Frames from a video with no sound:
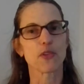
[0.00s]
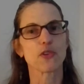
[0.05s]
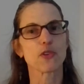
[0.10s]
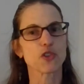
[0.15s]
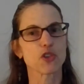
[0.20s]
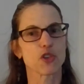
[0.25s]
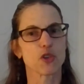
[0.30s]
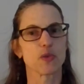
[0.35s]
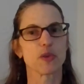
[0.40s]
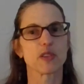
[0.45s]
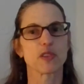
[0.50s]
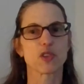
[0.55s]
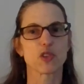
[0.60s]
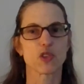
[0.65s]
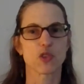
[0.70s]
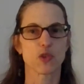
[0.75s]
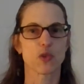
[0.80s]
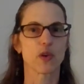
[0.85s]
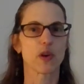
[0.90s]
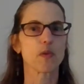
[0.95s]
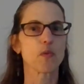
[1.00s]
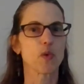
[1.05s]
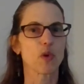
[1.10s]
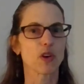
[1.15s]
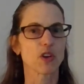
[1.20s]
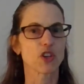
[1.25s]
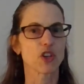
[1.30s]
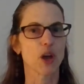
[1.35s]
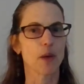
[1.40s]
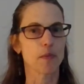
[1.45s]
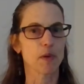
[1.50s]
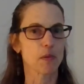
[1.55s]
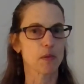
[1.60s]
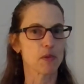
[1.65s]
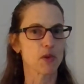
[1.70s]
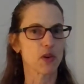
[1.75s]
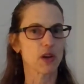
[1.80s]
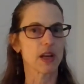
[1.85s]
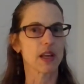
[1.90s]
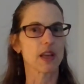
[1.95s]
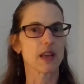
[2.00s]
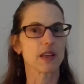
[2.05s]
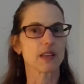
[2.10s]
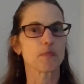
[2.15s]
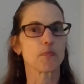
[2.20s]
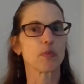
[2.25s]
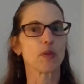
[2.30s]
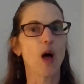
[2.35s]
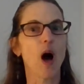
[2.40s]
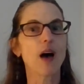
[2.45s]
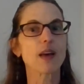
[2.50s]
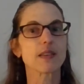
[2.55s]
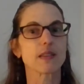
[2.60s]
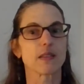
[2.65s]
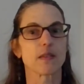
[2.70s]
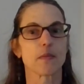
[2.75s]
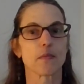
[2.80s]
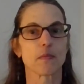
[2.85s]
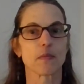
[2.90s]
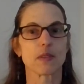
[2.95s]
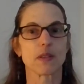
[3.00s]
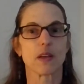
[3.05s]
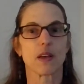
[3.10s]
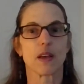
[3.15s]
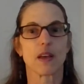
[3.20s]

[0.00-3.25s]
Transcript: Your Truest Story workshop community has blossomed